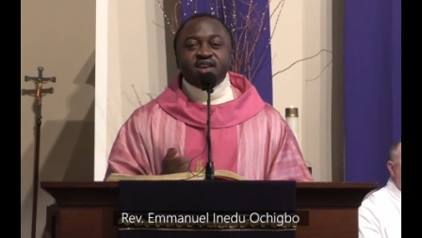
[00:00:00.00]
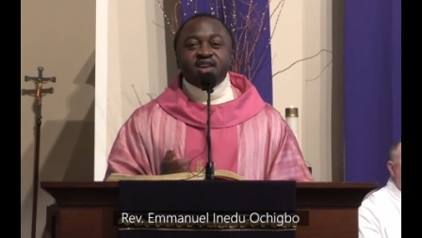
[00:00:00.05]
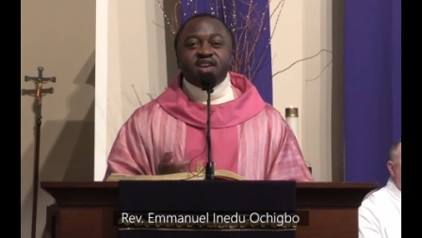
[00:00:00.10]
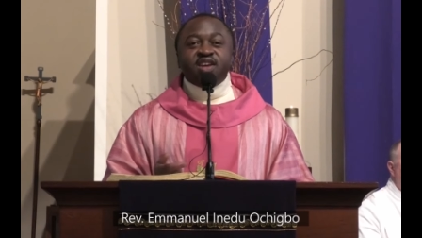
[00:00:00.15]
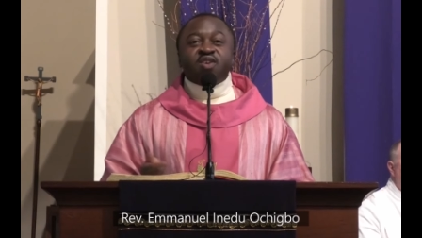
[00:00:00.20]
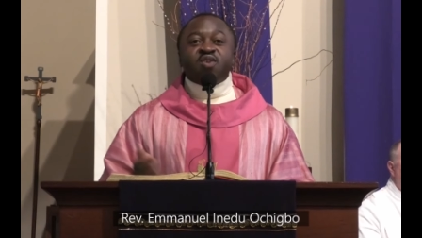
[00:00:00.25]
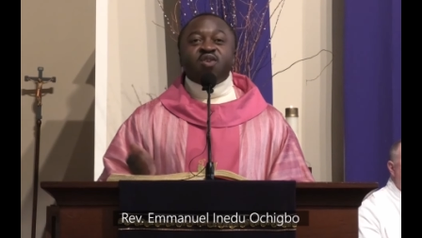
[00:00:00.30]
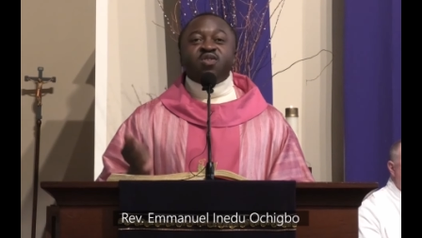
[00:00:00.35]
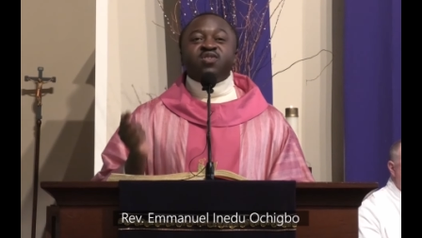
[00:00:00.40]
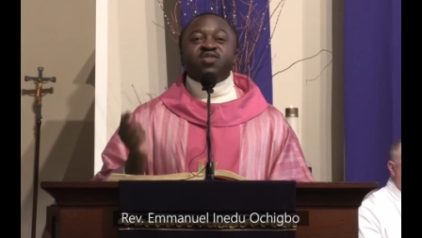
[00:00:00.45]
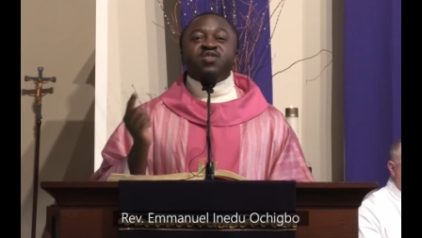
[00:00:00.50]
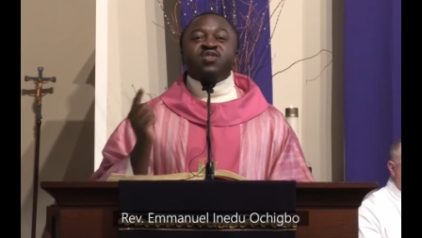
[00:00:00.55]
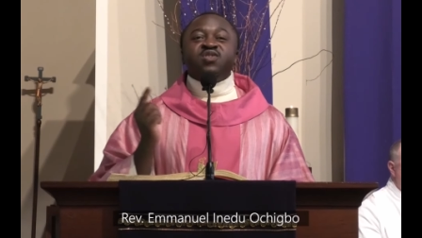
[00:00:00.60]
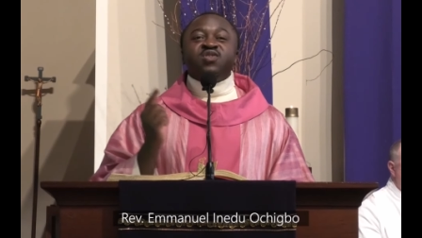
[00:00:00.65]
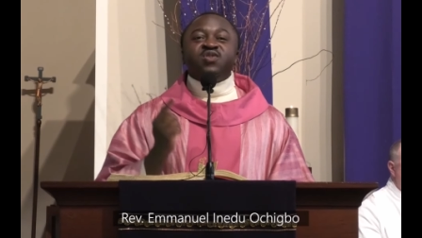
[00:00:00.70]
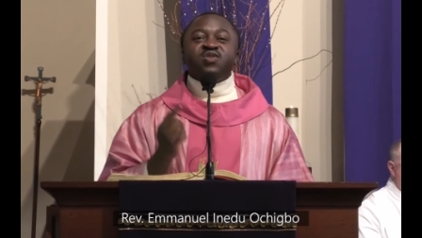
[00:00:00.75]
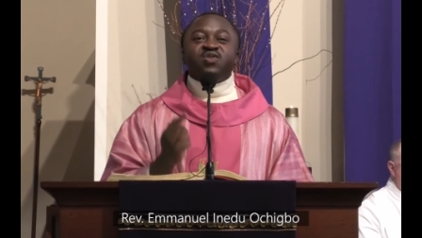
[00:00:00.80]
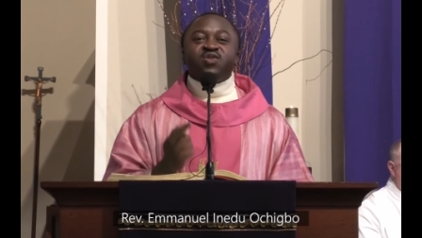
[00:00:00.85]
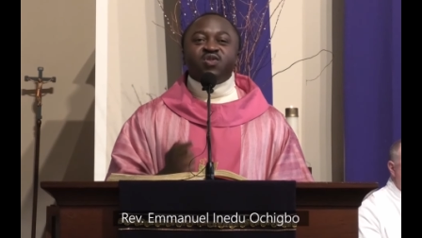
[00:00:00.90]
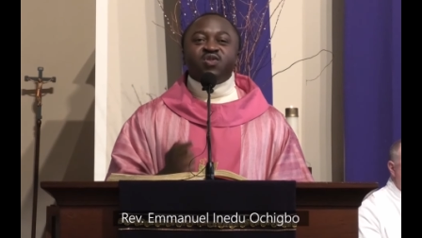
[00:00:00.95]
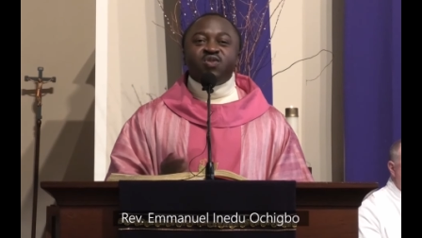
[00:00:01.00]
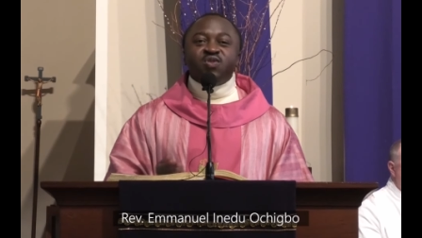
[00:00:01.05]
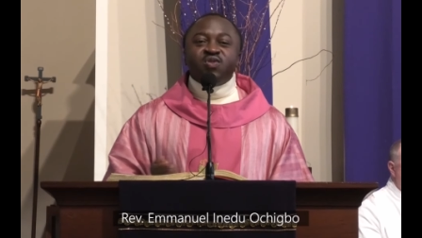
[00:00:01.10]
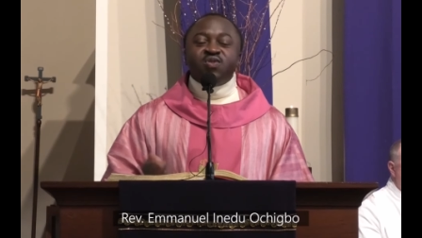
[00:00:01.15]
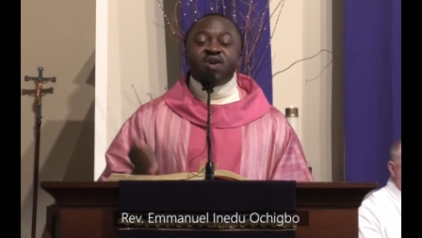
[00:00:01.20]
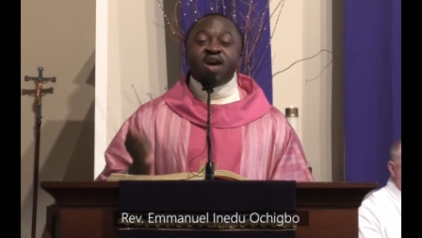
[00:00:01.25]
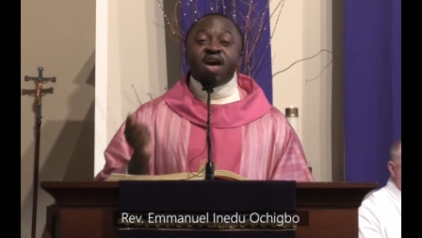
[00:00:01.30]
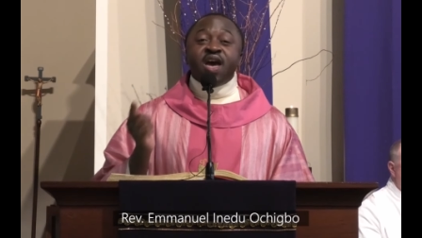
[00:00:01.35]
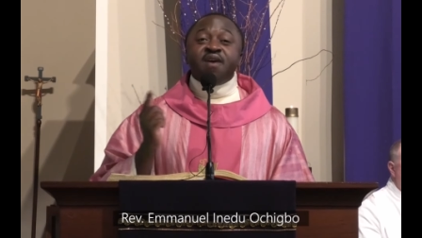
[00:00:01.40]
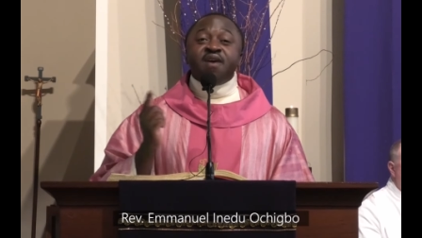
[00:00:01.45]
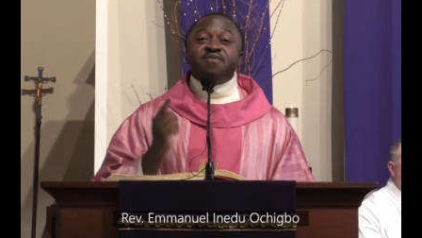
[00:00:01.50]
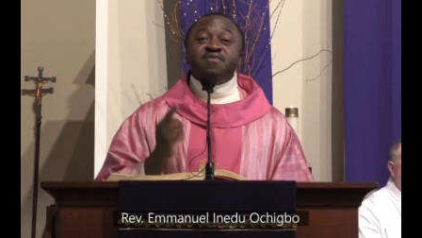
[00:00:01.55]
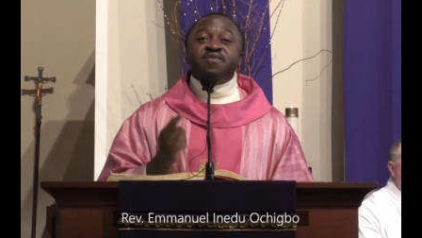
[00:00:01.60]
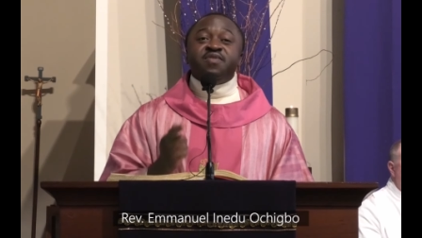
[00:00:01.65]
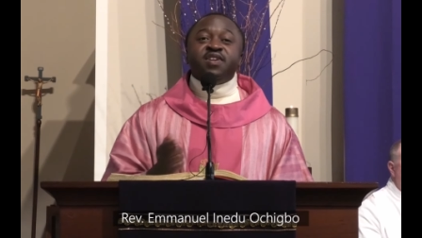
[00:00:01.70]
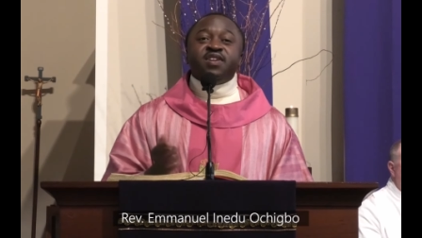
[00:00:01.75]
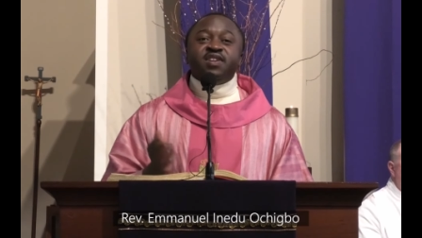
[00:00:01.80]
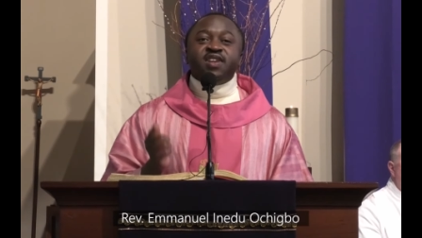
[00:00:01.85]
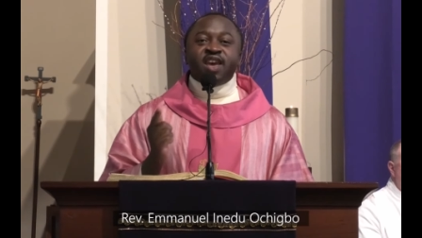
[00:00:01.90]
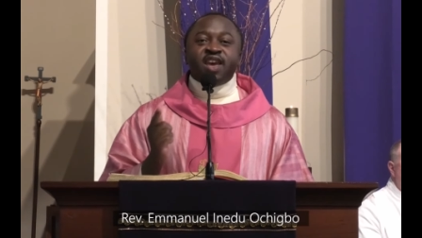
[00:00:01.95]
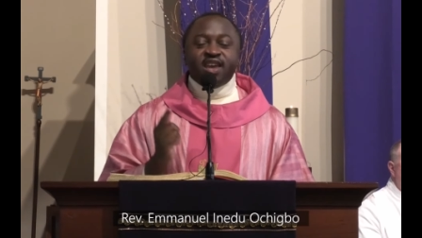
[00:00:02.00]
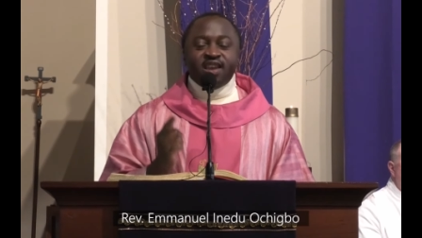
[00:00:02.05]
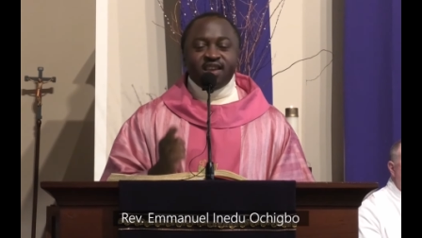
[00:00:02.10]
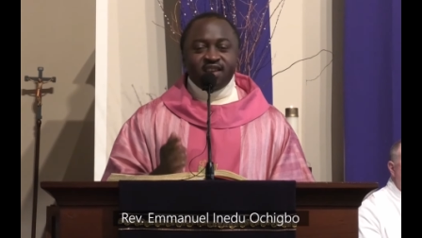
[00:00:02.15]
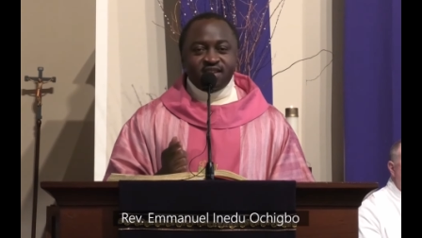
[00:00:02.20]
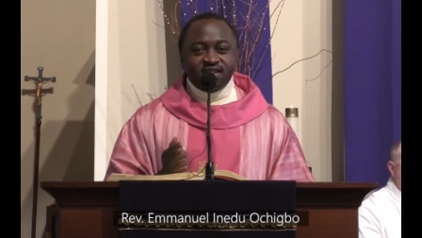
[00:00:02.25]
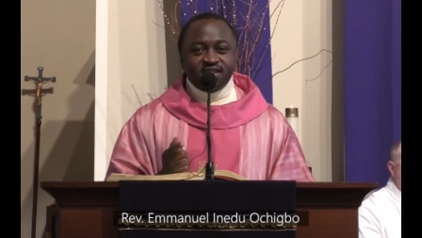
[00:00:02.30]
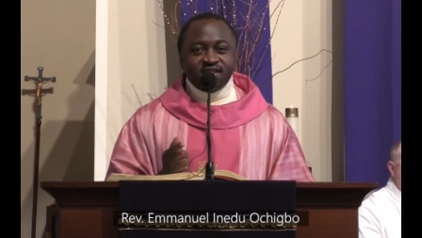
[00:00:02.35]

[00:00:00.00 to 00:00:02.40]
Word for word: He continues to do every day.